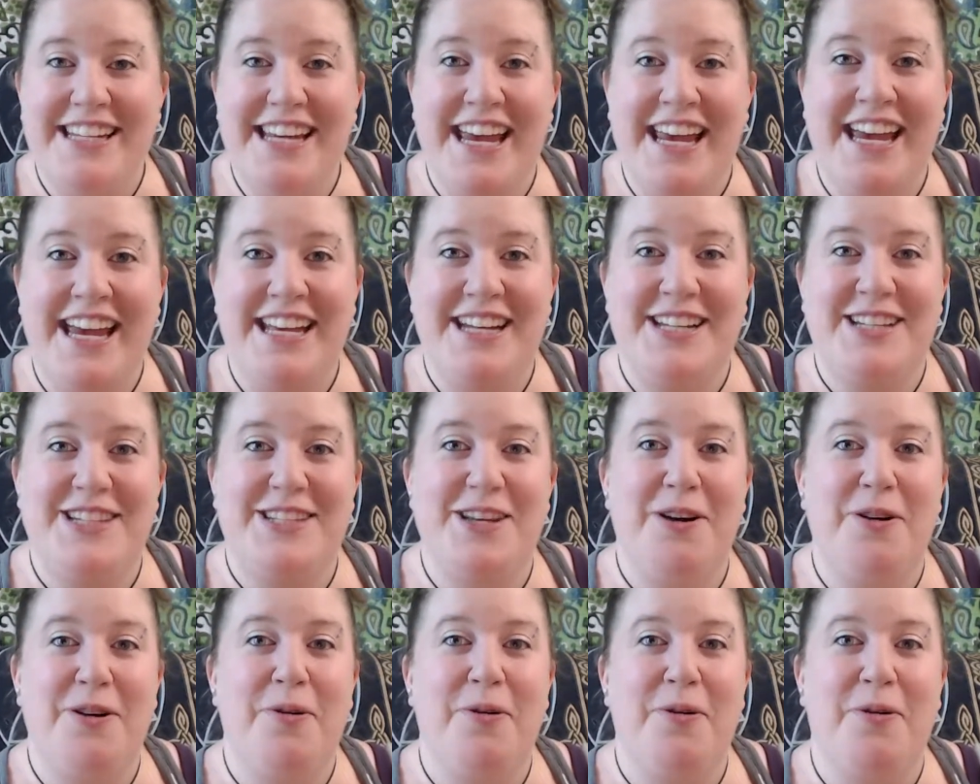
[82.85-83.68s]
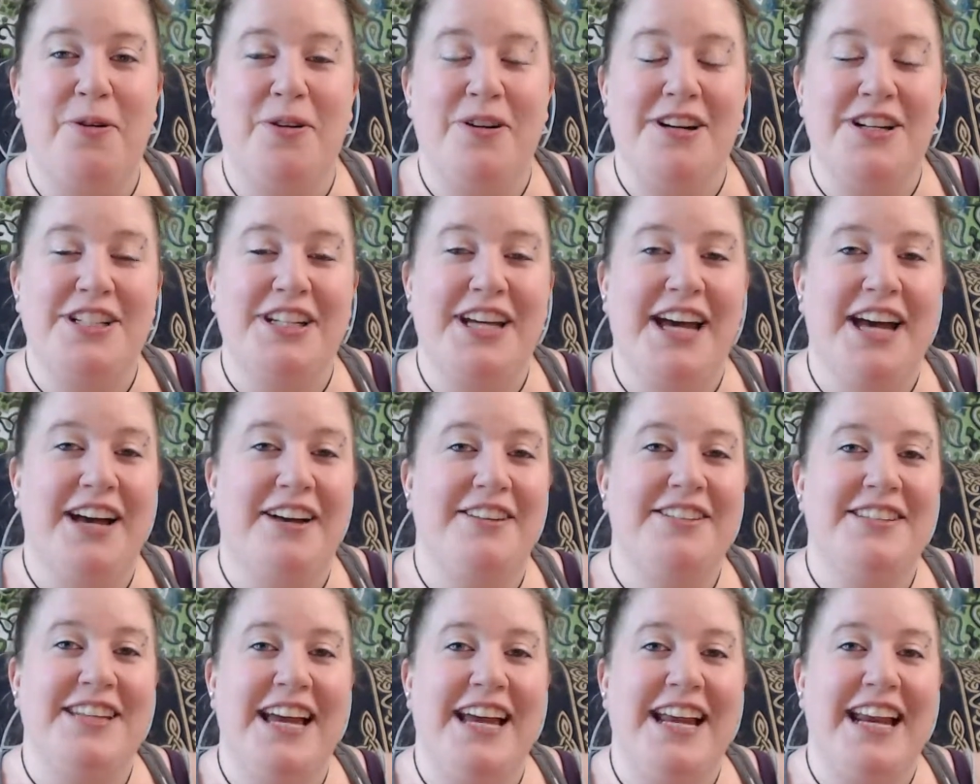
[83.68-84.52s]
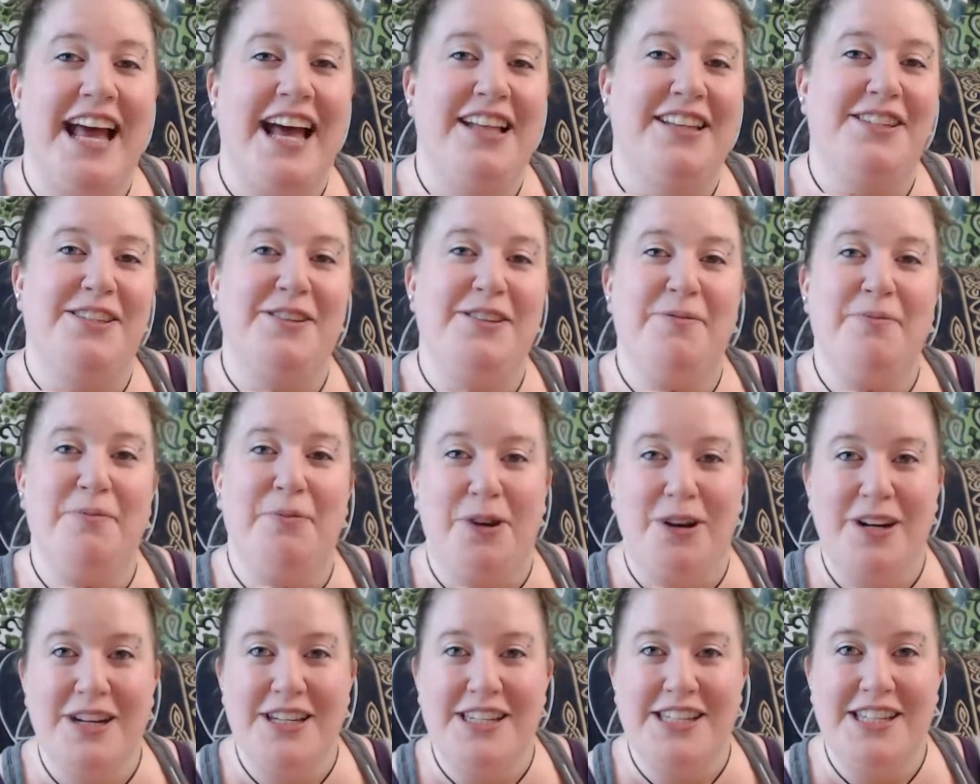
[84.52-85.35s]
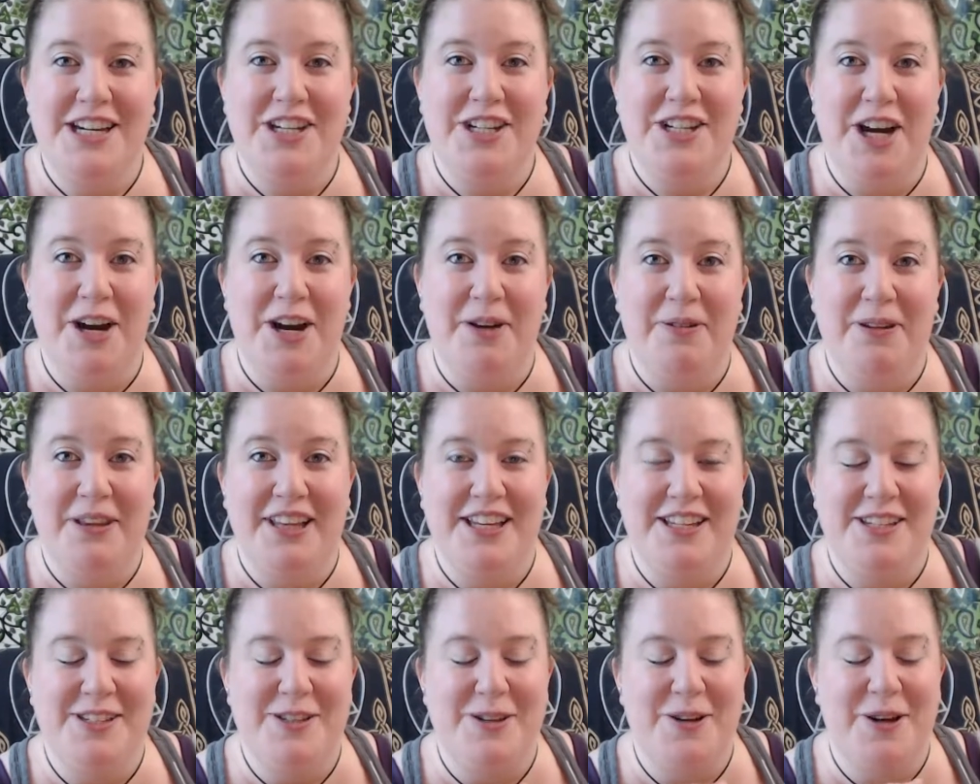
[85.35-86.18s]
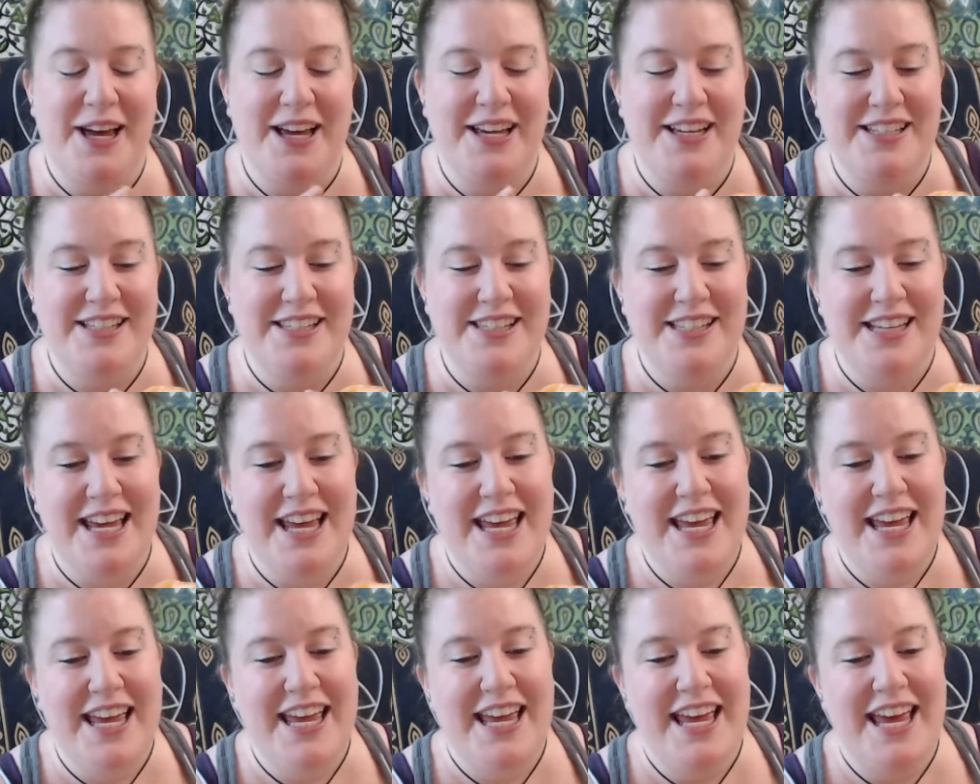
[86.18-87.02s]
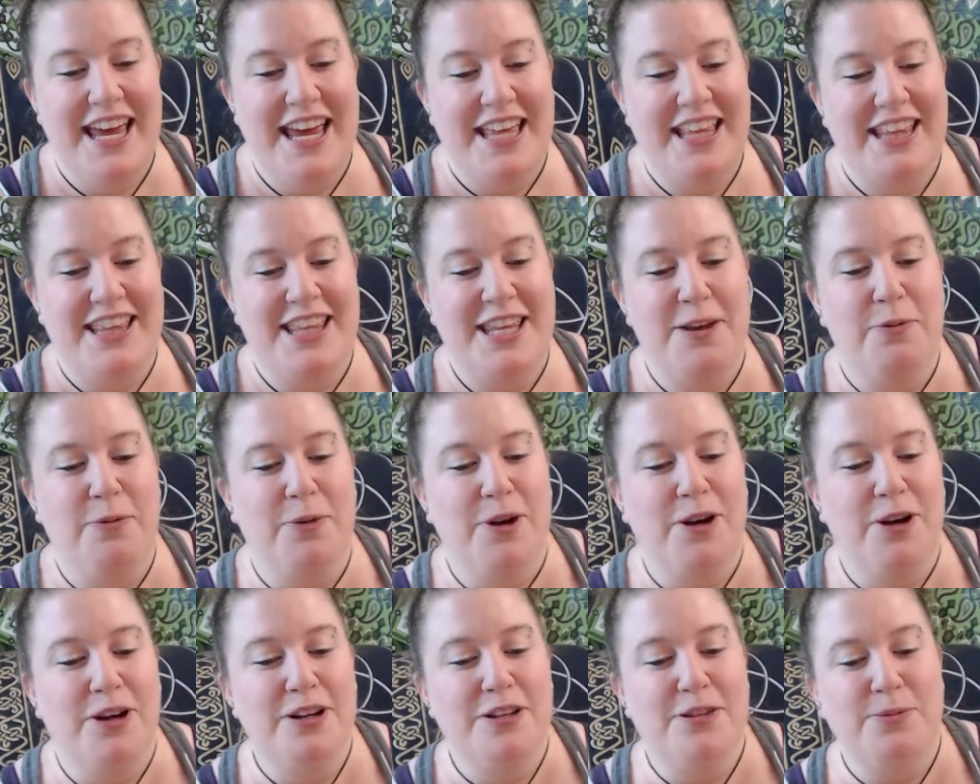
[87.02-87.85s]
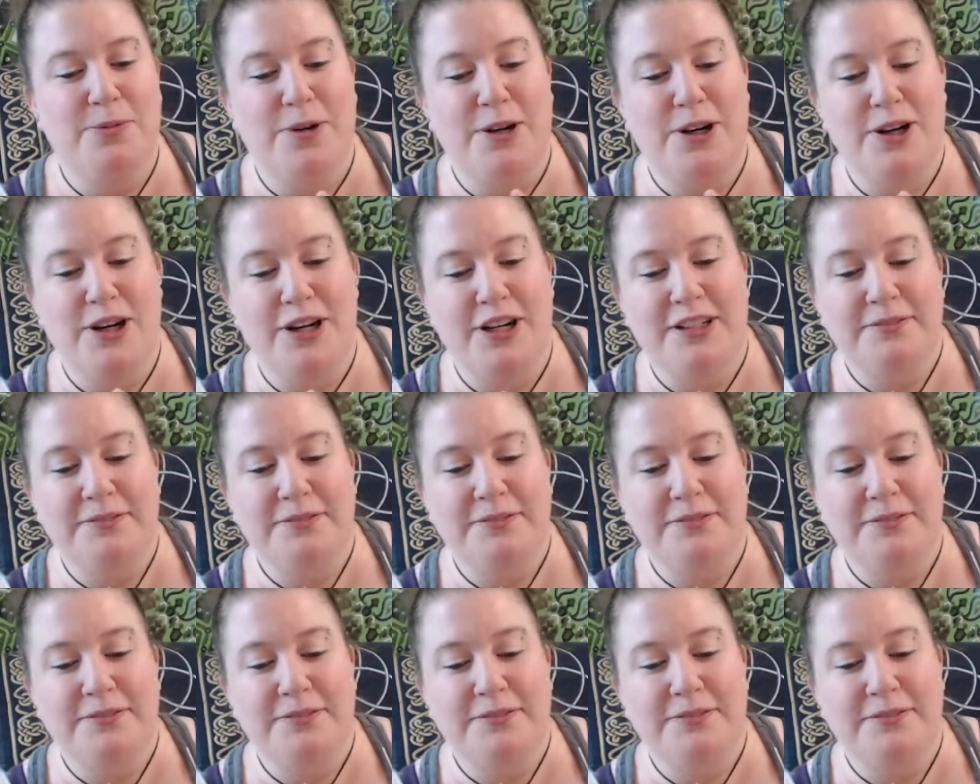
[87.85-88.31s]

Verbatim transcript: And so Orange Calcite had some words to share with us, you guys. The words were